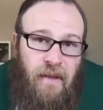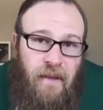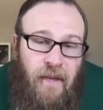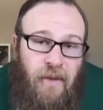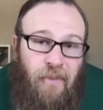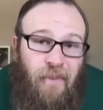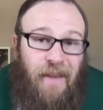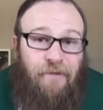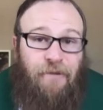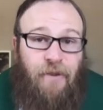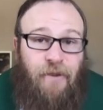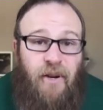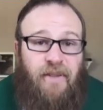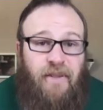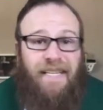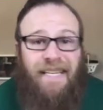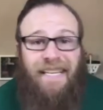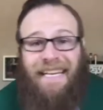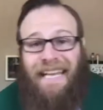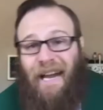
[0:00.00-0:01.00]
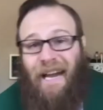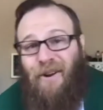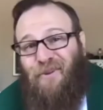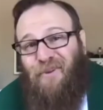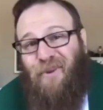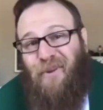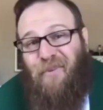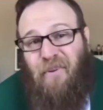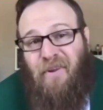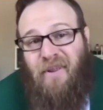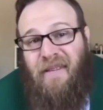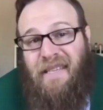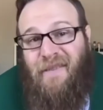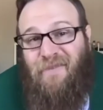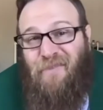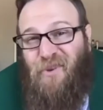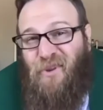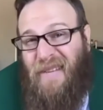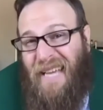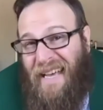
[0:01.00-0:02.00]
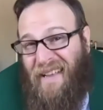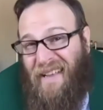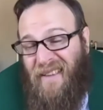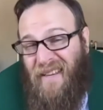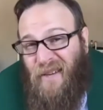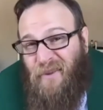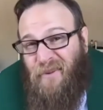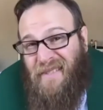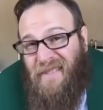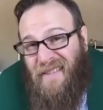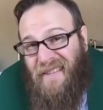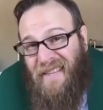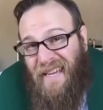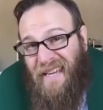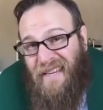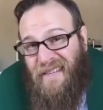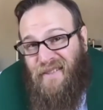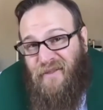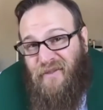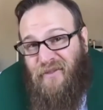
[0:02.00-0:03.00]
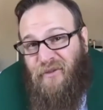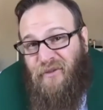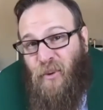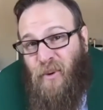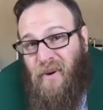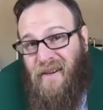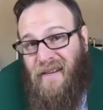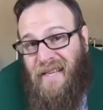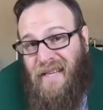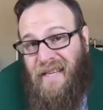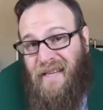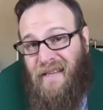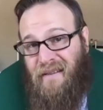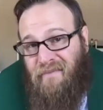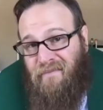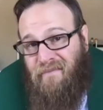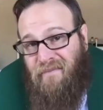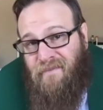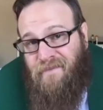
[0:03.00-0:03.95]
My first encounter with police brutality was at the age of 14.